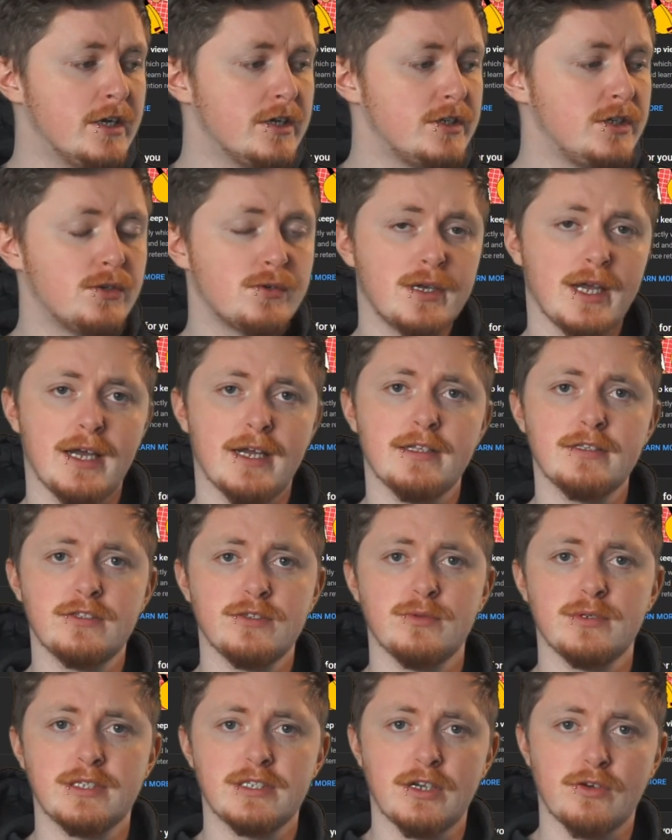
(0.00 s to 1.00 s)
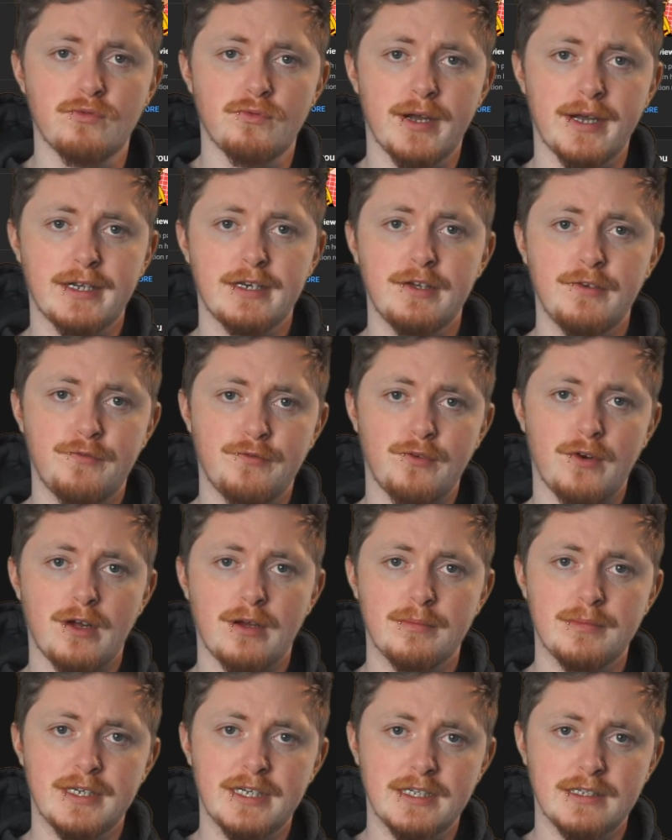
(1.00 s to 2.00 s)
You can do it directly
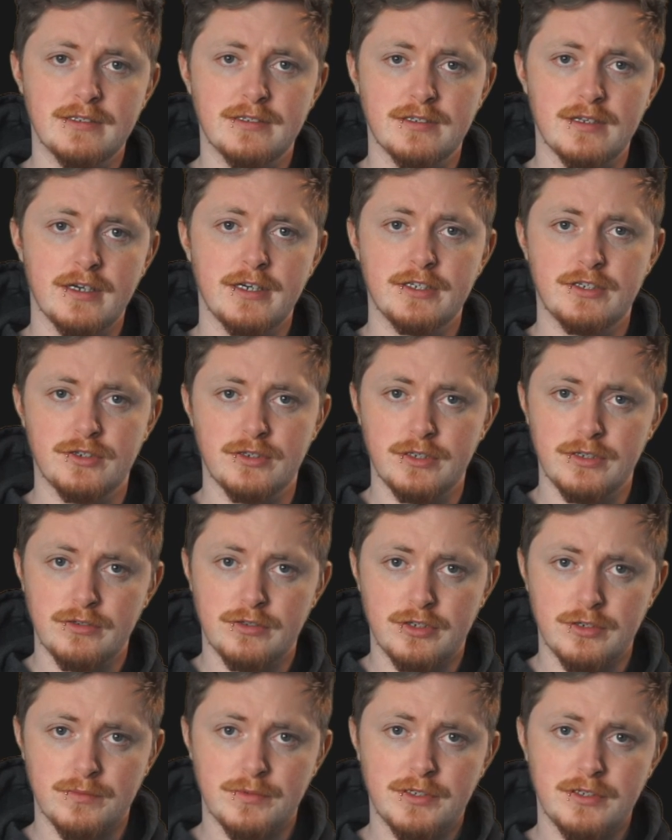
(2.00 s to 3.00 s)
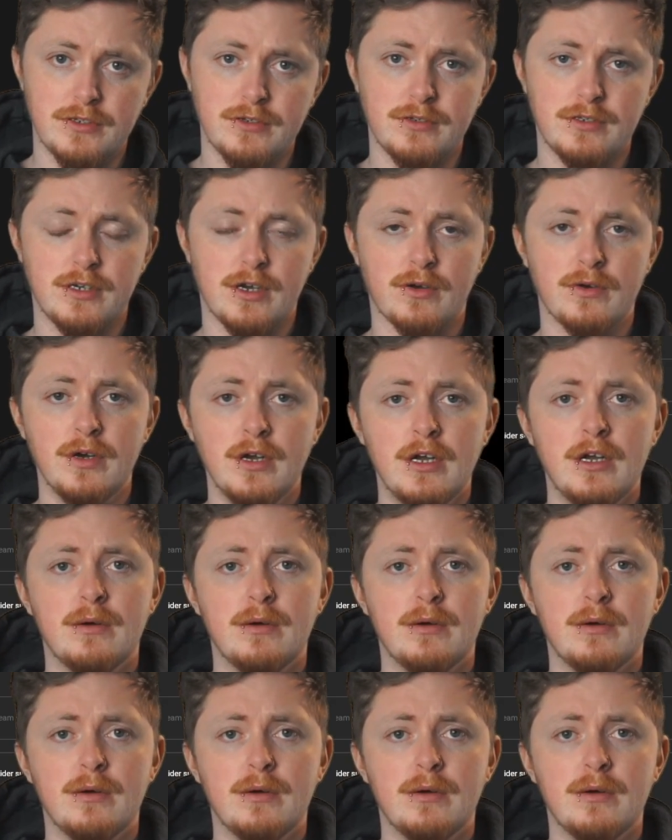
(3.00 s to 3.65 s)
from inside your YouTube studio,